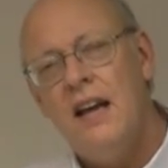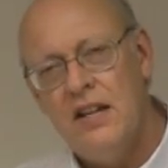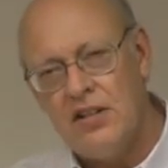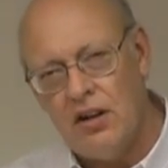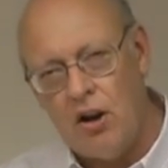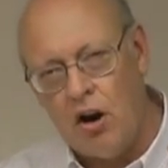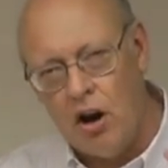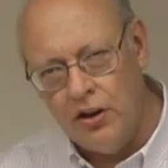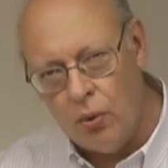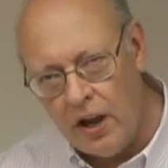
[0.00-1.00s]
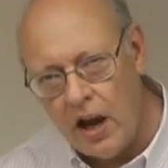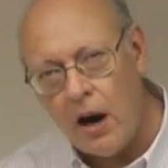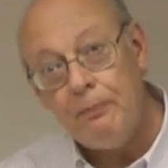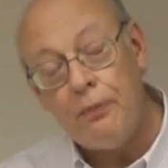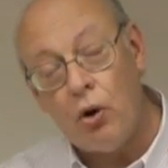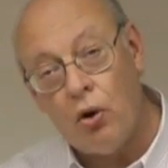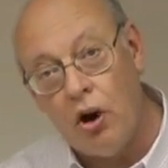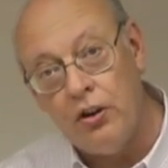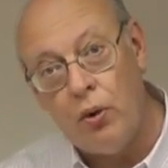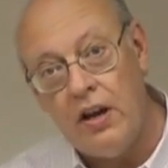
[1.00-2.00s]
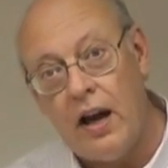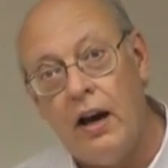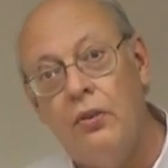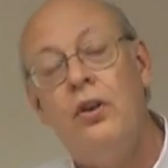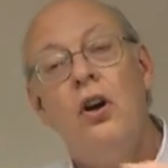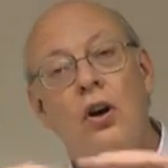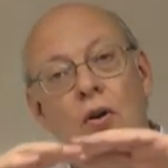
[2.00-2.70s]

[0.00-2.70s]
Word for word: is it on the way up or on the way down